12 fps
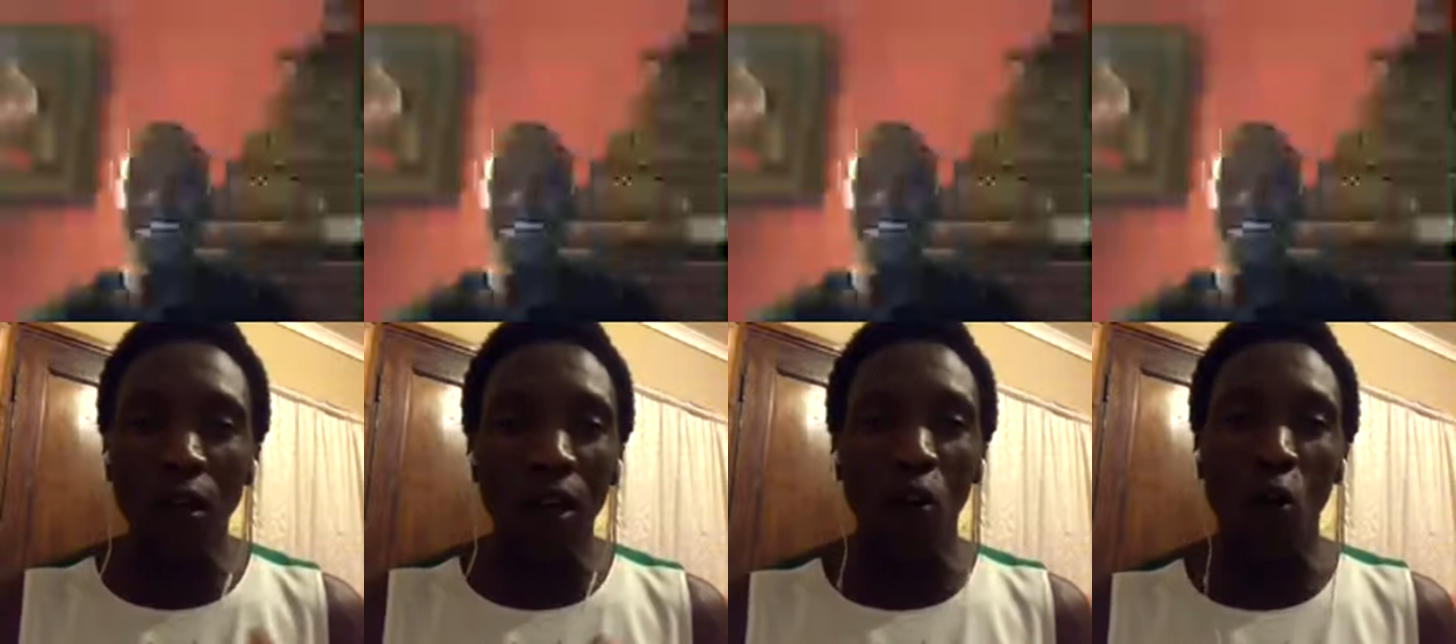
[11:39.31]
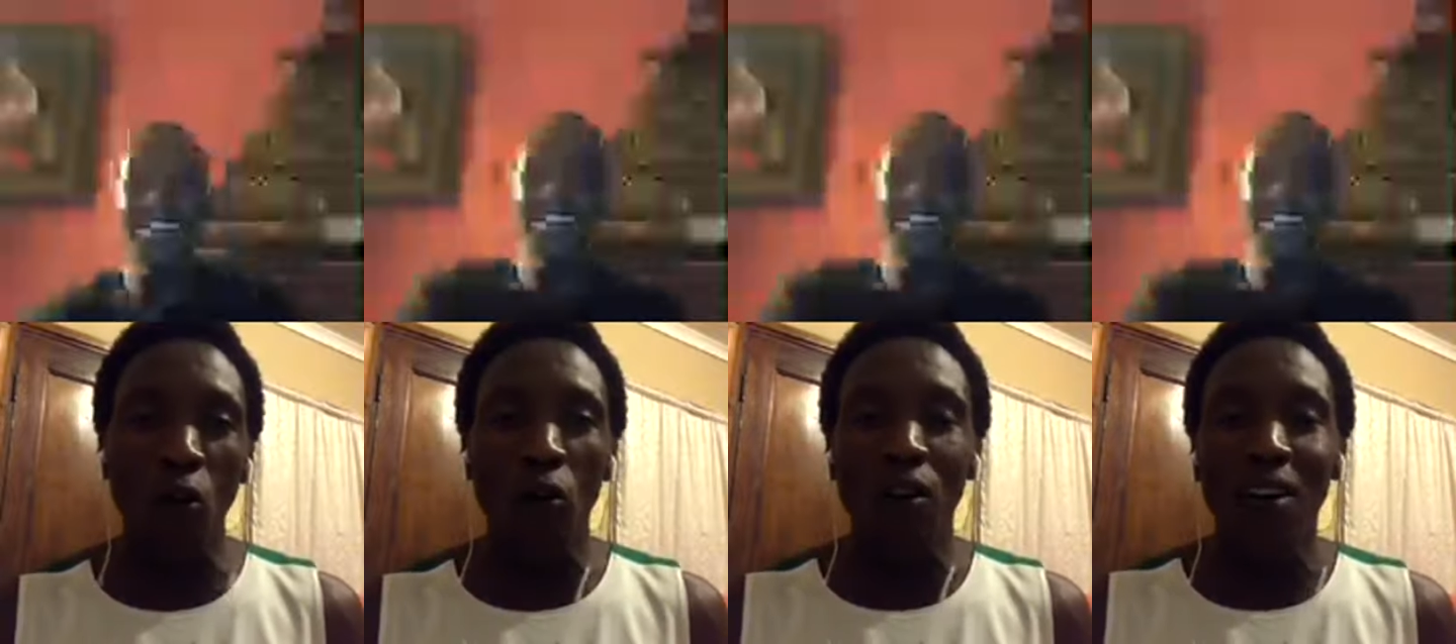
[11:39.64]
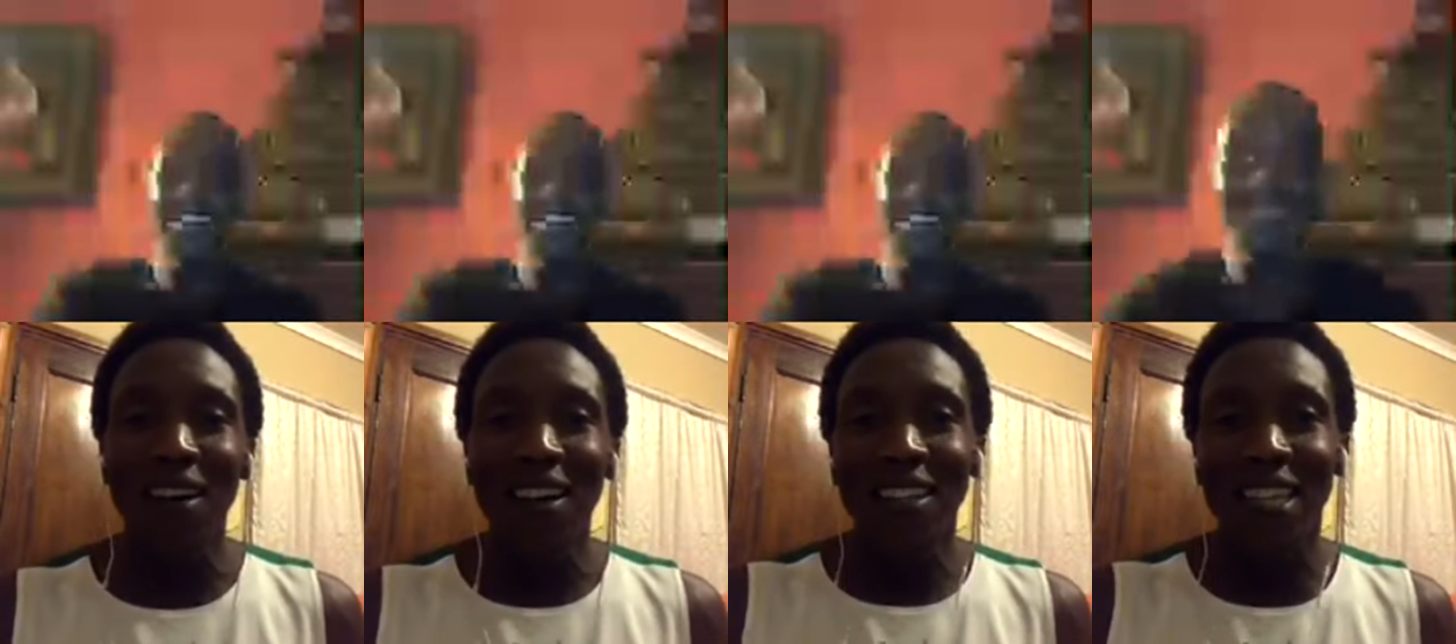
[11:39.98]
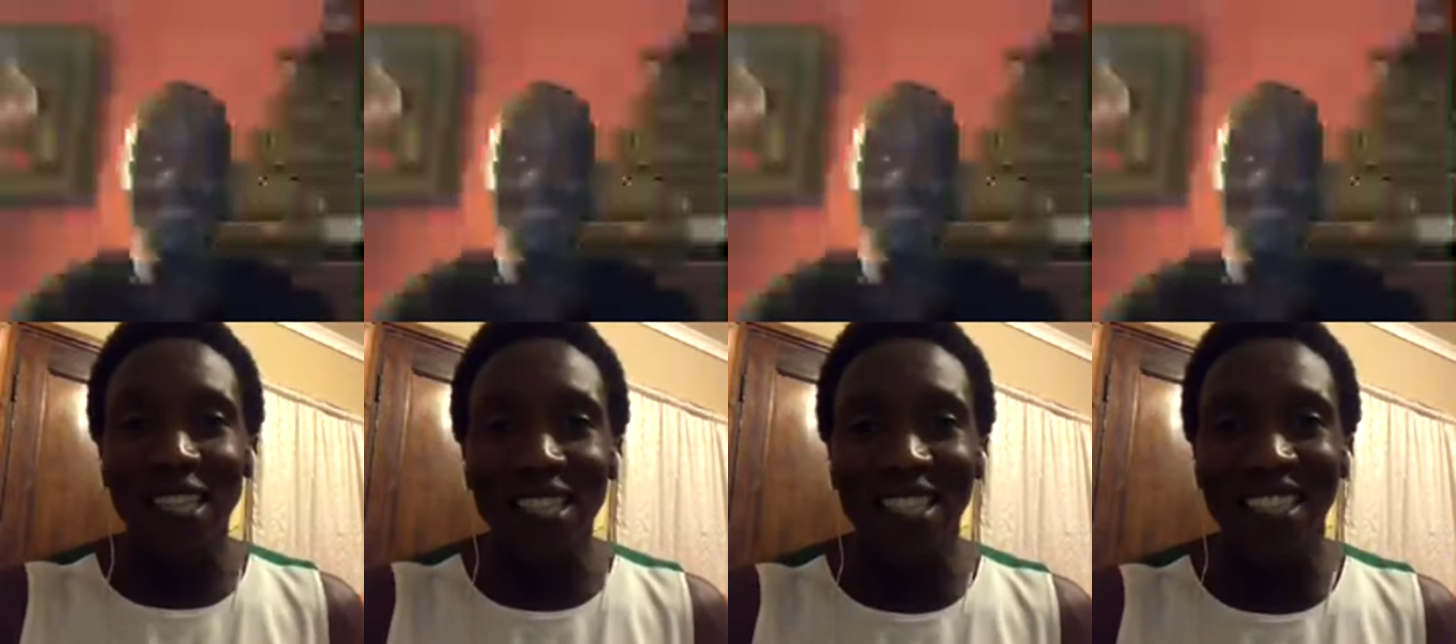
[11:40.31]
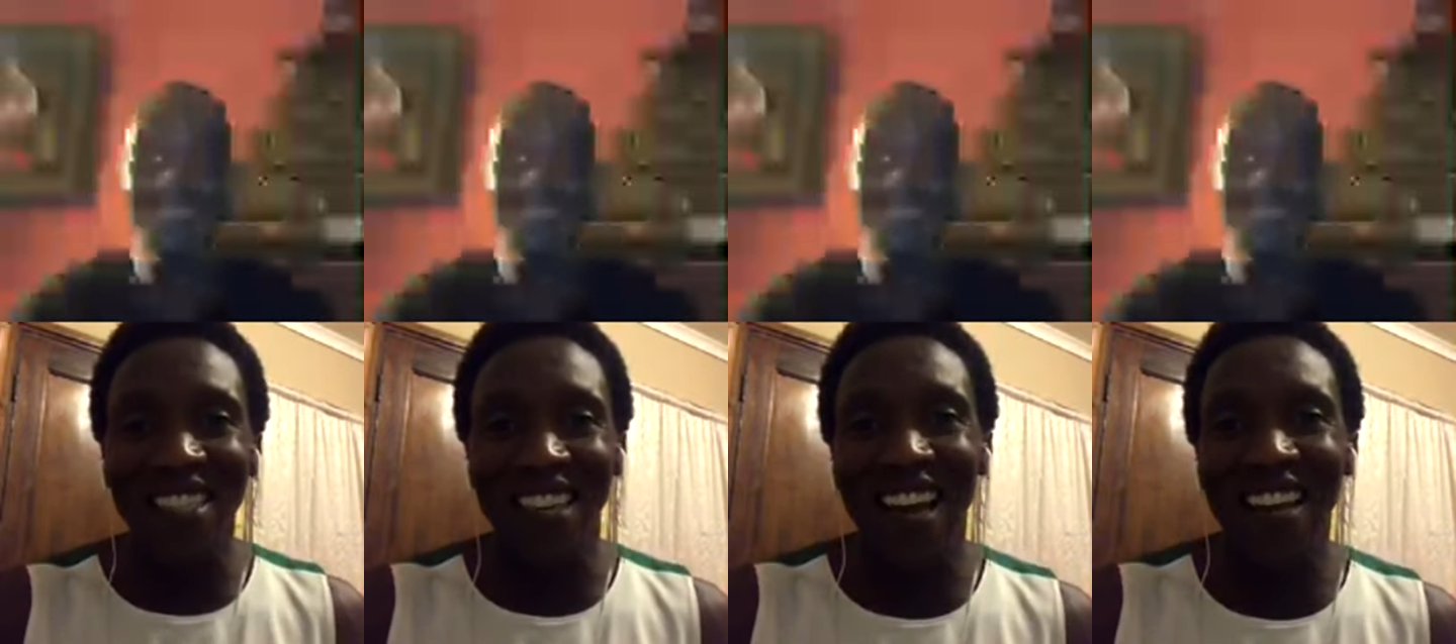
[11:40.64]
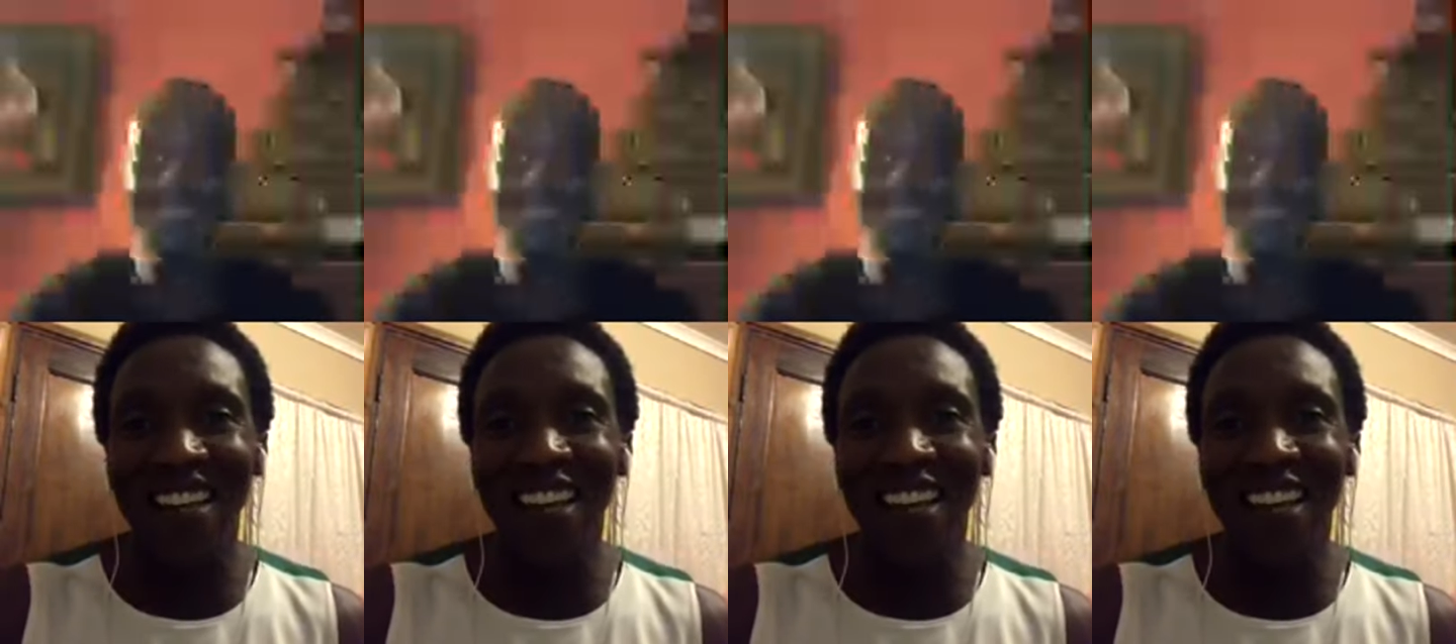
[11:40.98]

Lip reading: a long distance, right?